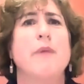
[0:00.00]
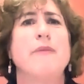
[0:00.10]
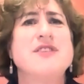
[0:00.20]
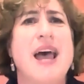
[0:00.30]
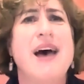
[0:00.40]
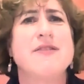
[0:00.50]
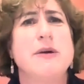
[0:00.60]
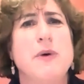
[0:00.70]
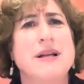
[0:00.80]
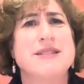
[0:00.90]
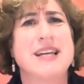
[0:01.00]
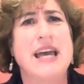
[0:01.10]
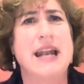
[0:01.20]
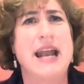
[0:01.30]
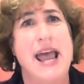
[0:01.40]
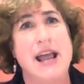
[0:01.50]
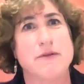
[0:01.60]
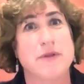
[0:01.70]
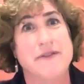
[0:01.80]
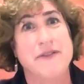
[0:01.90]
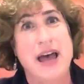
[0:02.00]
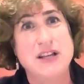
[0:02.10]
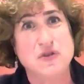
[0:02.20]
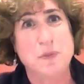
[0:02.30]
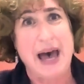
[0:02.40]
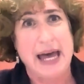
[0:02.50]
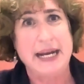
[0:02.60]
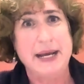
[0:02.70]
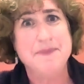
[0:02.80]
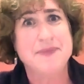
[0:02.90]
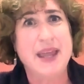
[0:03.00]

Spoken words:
Savvy wants to get a revenge body,